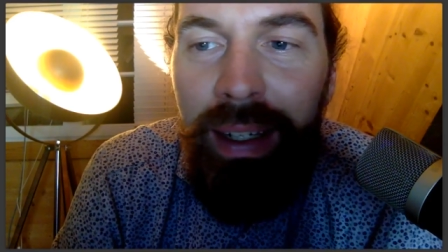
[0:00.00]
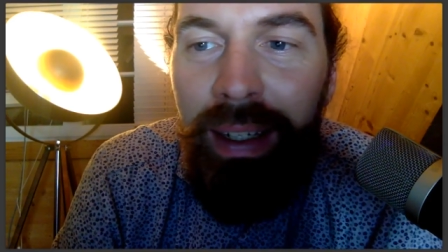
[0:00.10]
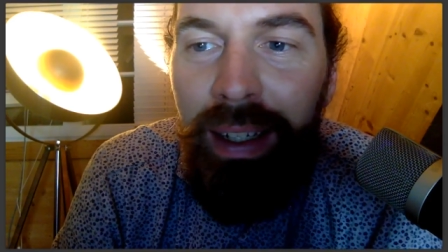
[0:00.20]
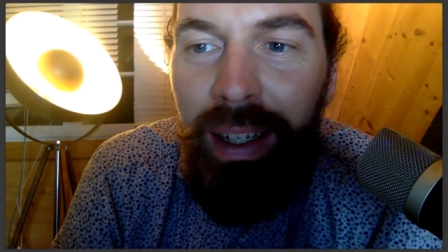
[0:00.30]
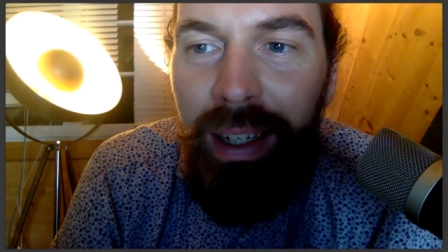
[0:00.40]

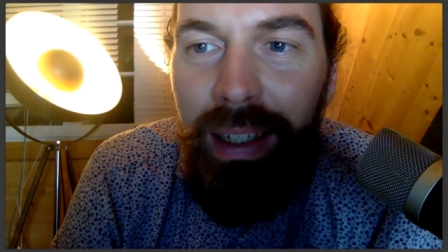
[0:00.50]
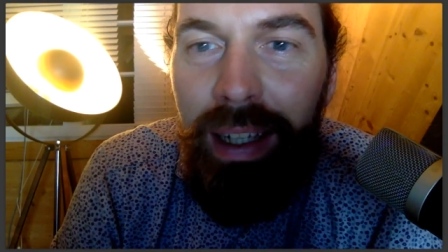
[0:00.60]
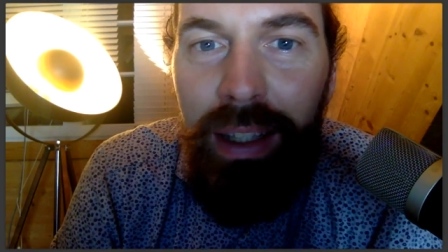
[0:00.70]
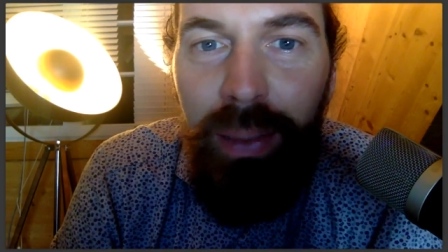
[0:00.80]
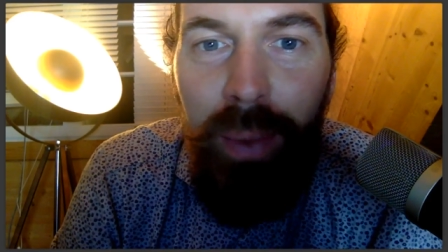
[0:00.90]
And
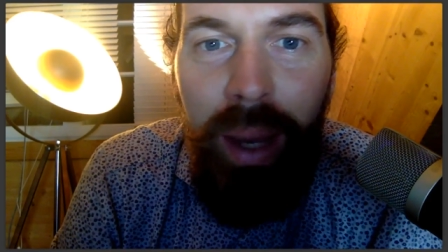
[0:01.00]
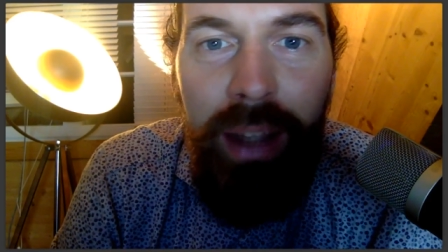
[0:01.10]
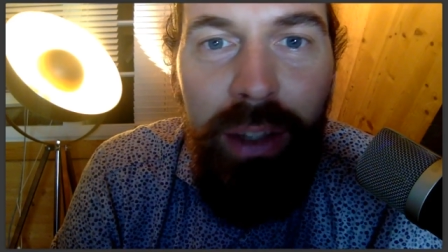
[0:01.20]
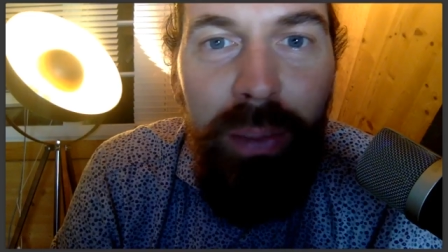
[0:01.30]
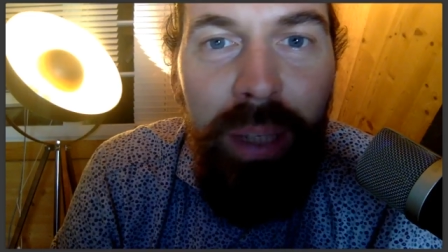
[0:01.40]
that's
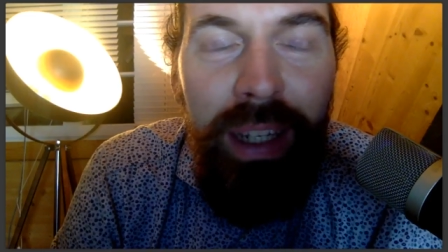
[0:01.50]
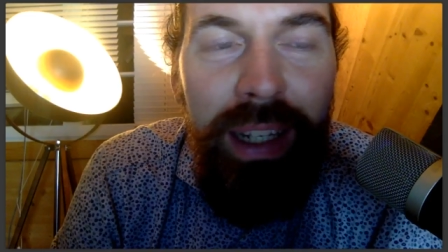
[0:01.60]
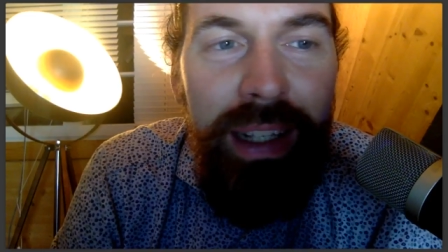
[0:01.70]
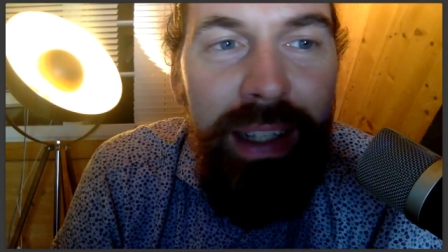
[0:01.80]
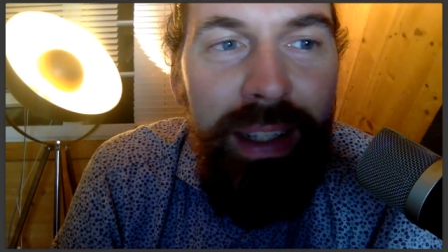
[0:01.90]
why to
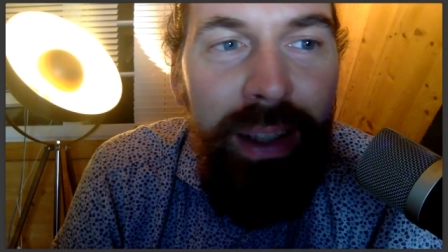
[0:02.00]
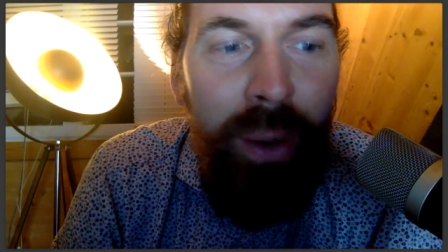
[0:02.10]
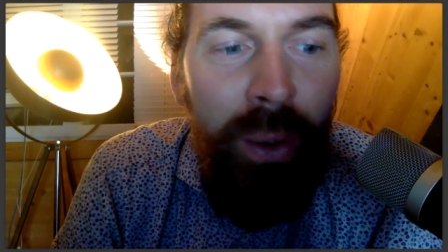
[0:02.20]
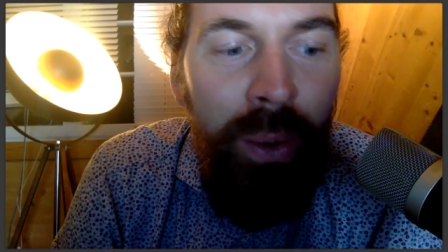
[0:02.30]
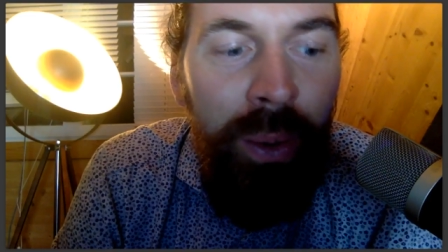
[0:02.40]
me it's
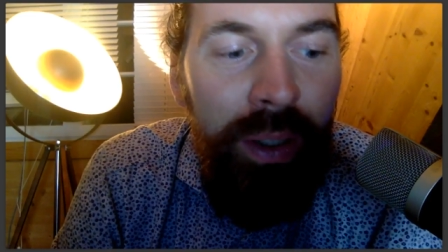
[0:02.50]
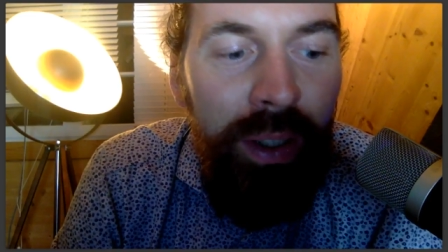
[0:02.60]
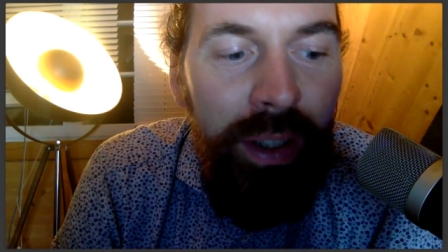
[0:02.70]
so